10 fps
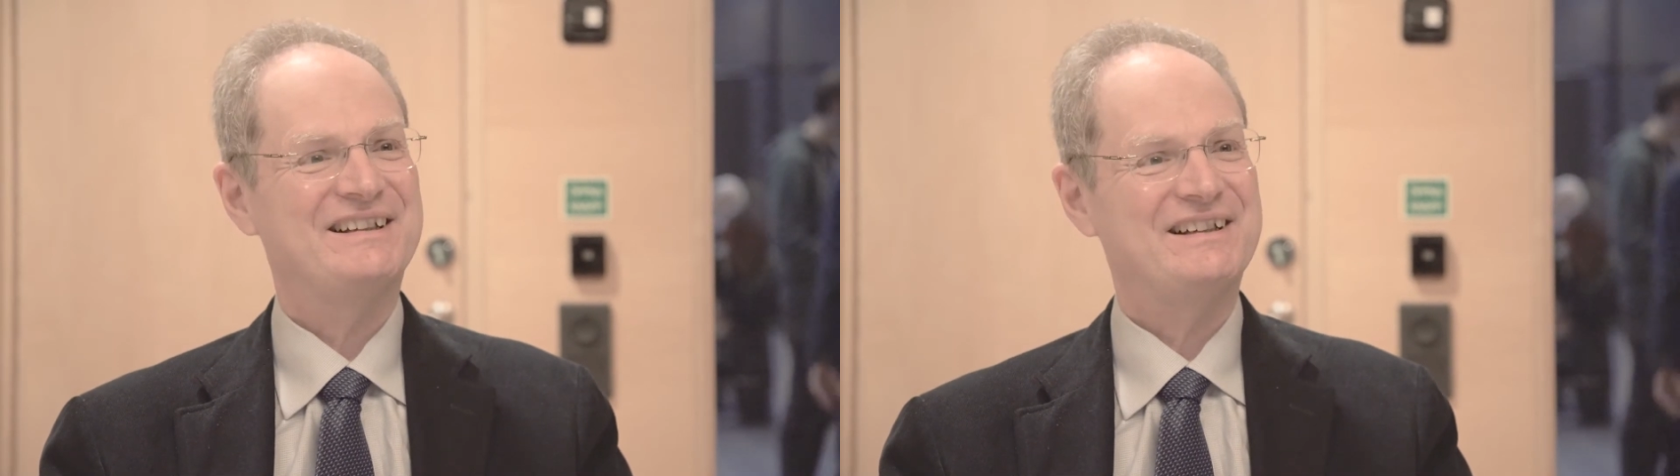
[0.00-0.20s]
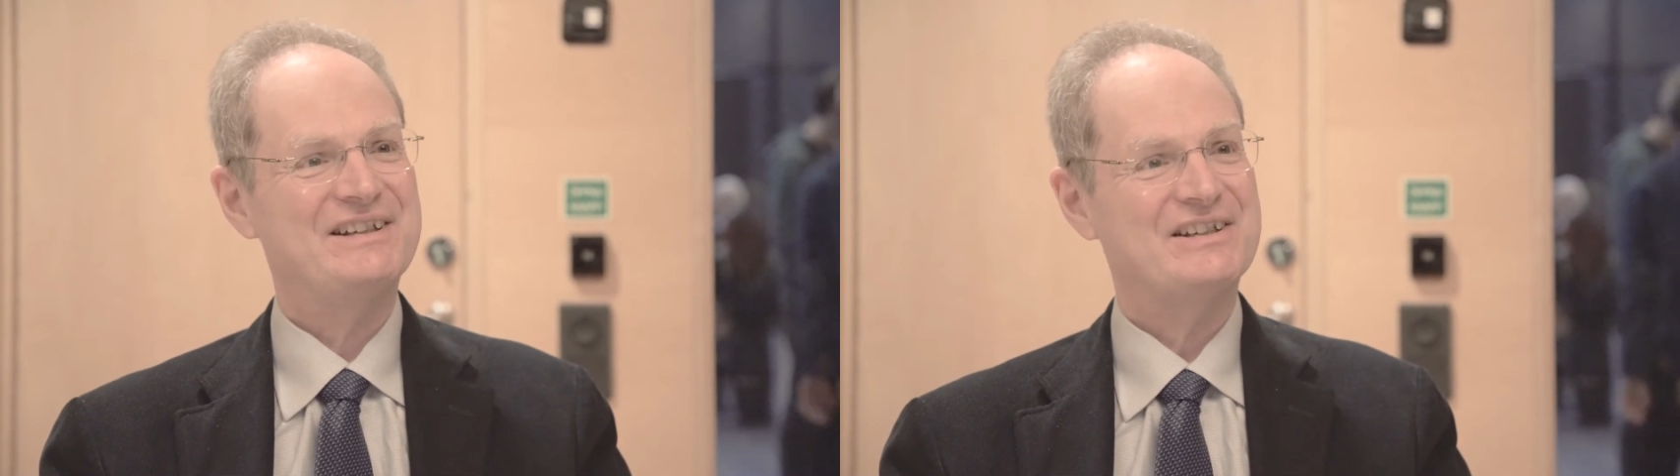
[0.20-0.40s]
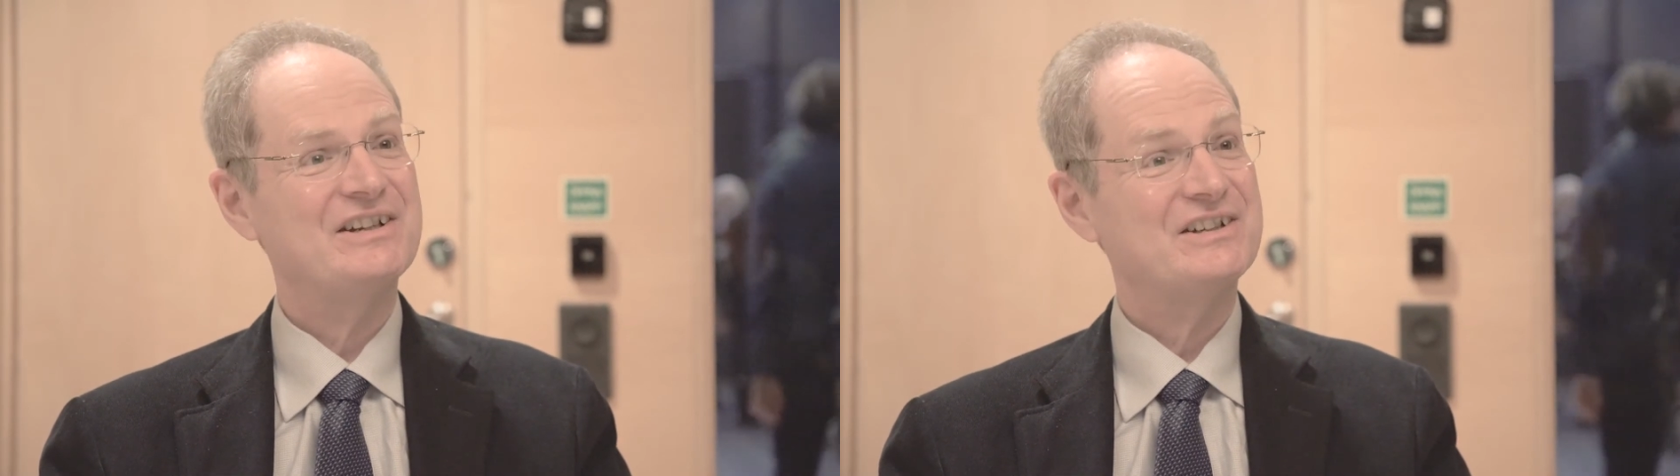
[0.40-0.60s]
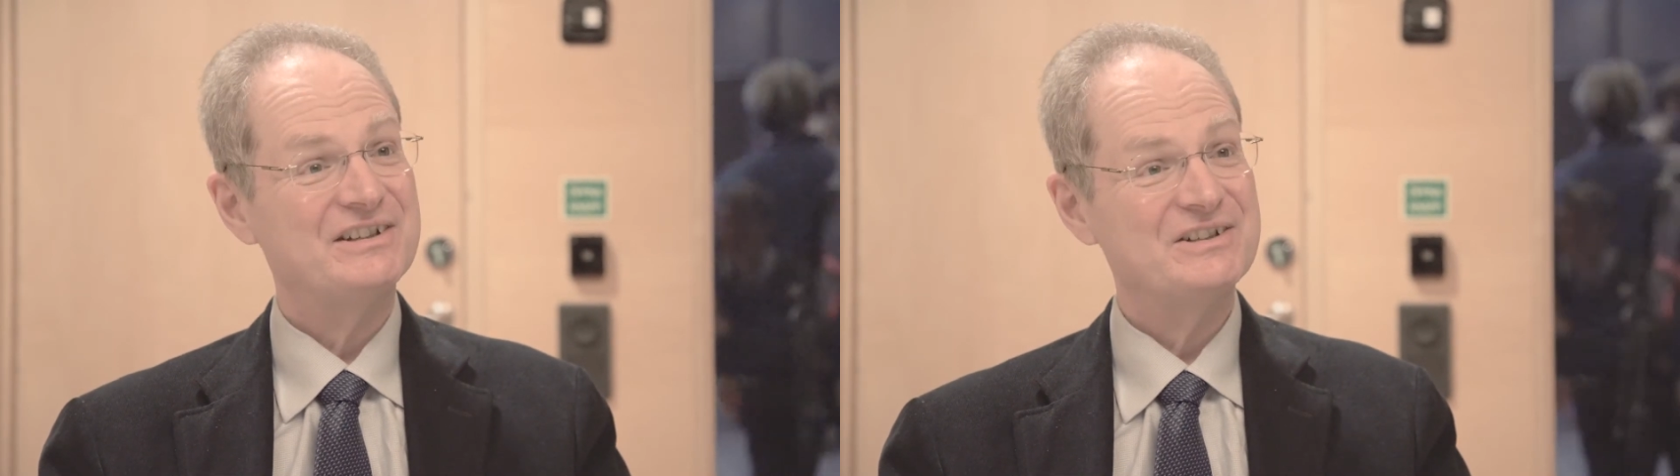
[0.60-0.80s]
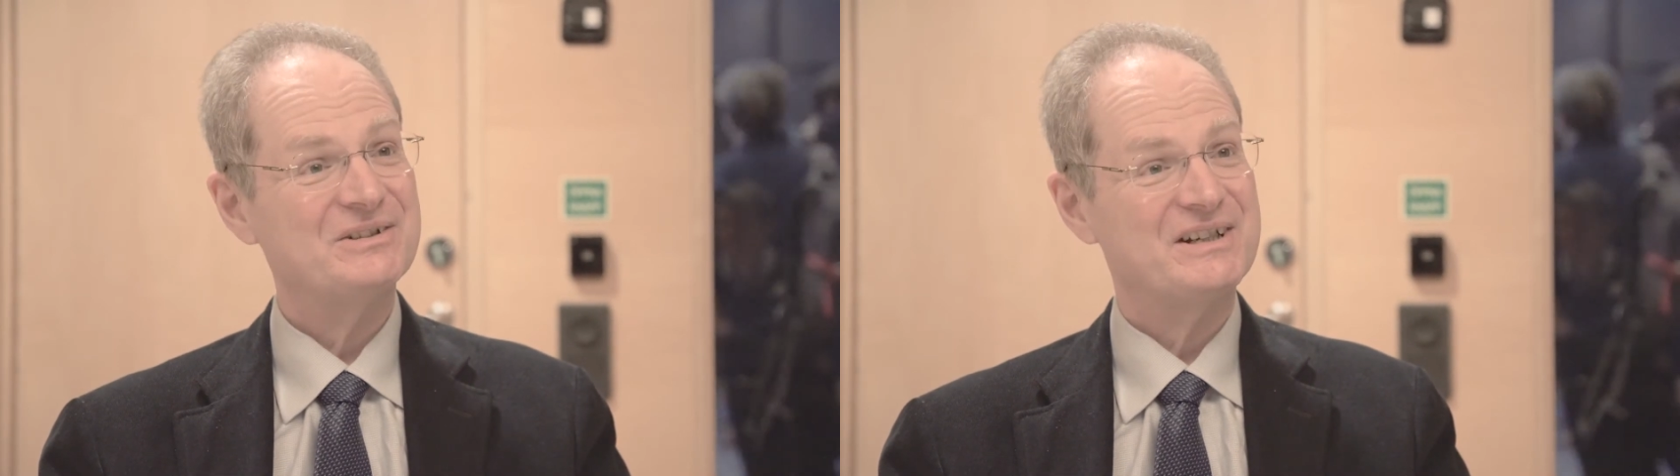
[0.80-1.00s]
in such
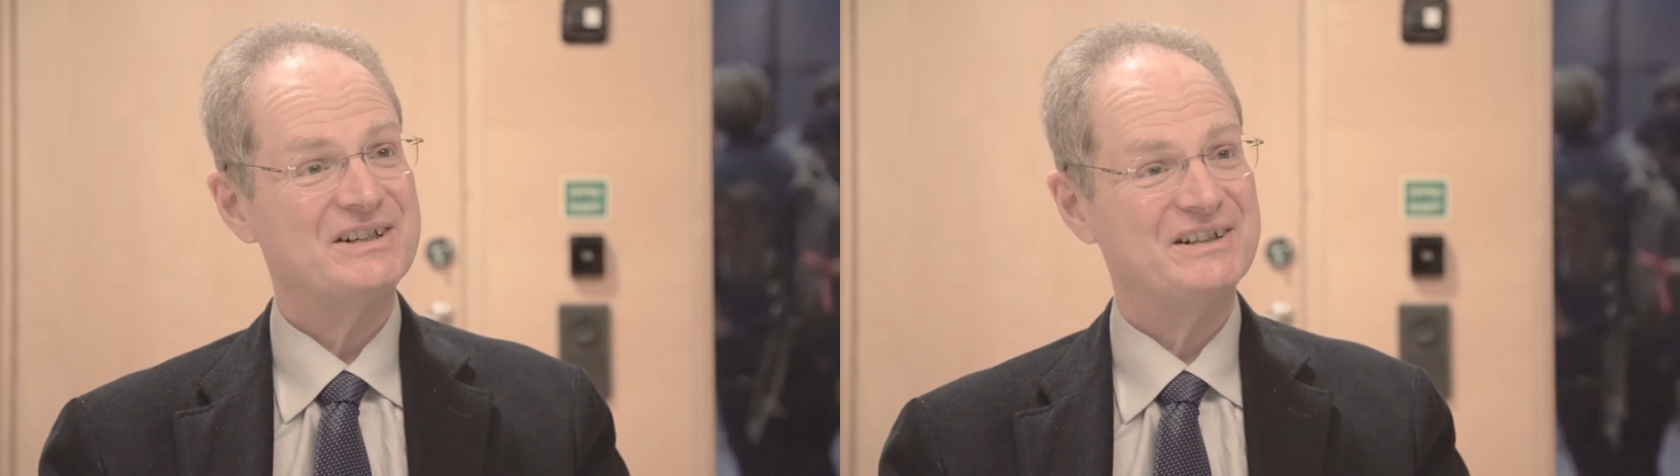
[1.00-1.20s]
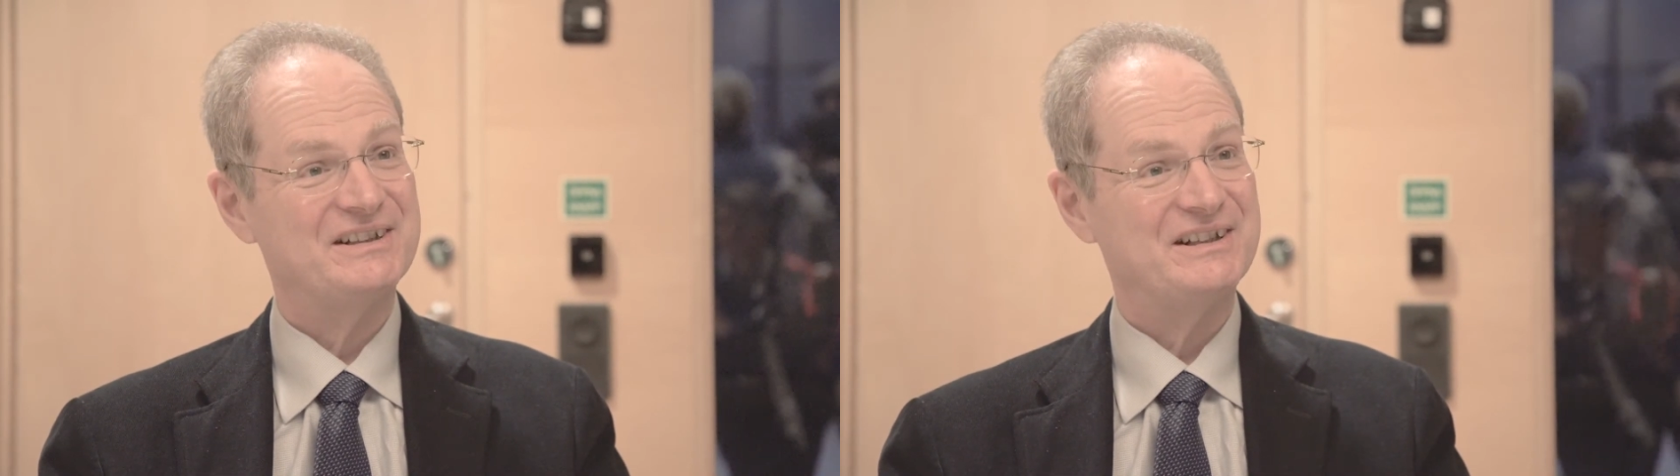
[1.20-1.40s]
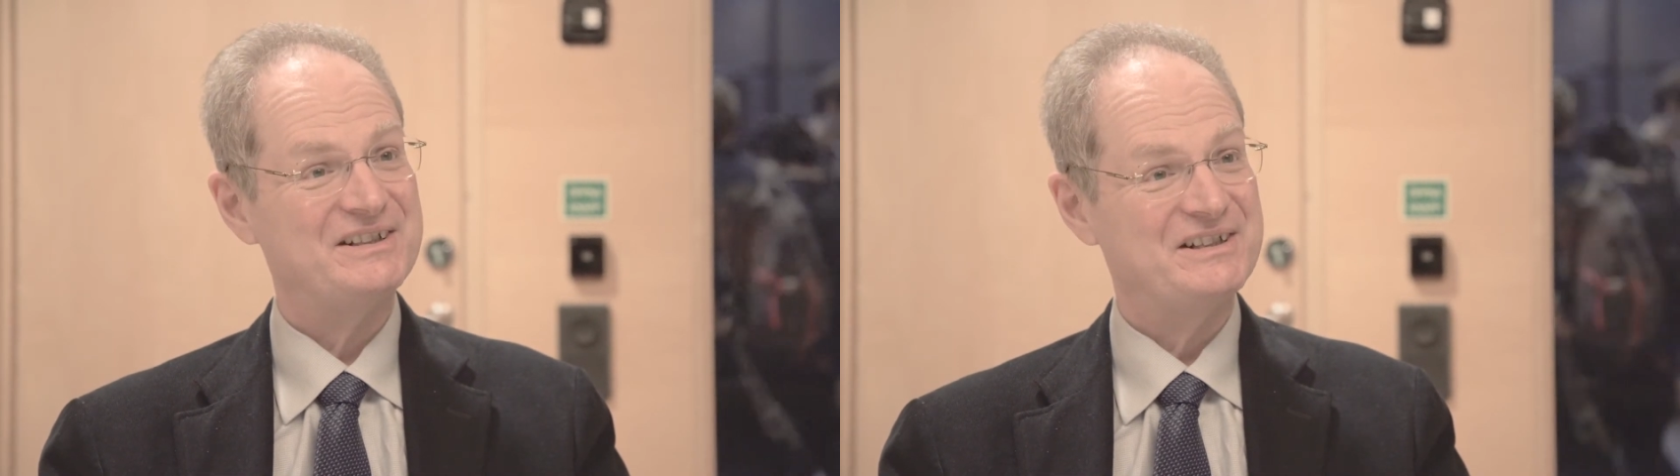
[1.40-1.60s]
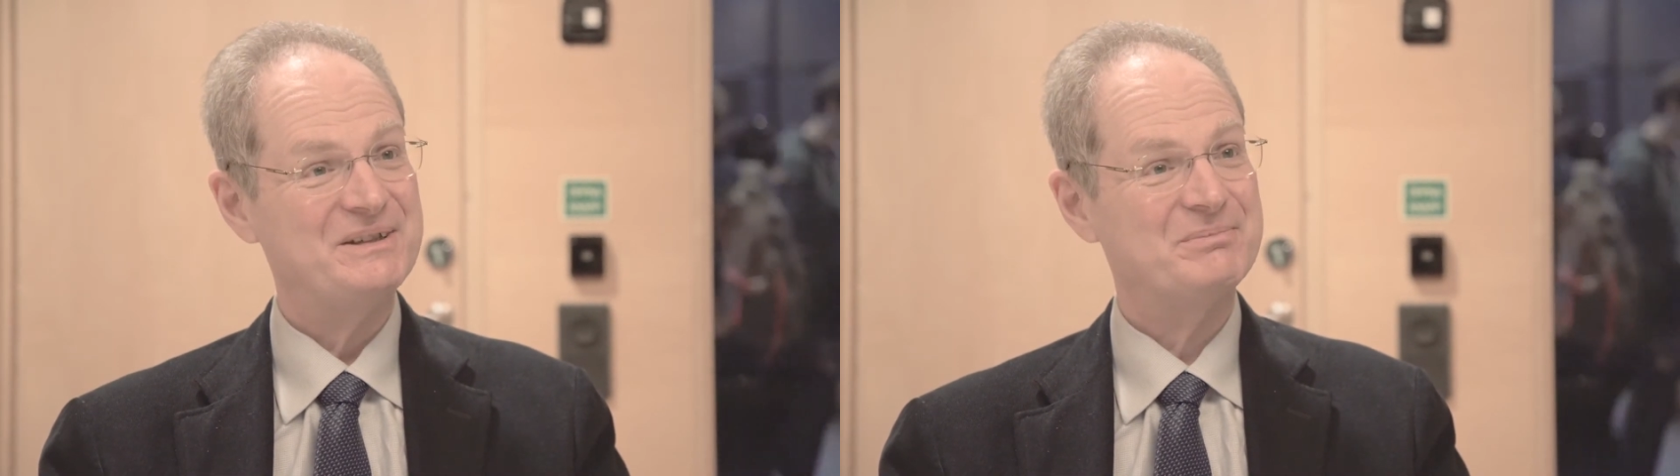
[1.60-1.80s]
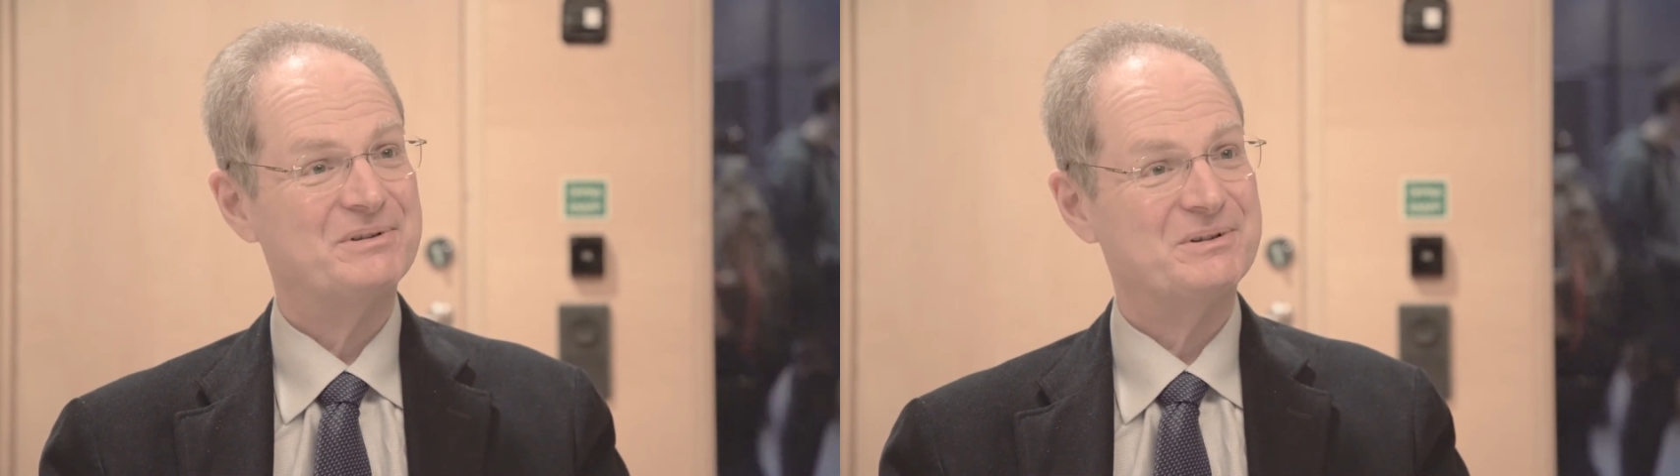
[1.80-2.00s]
interesting and deep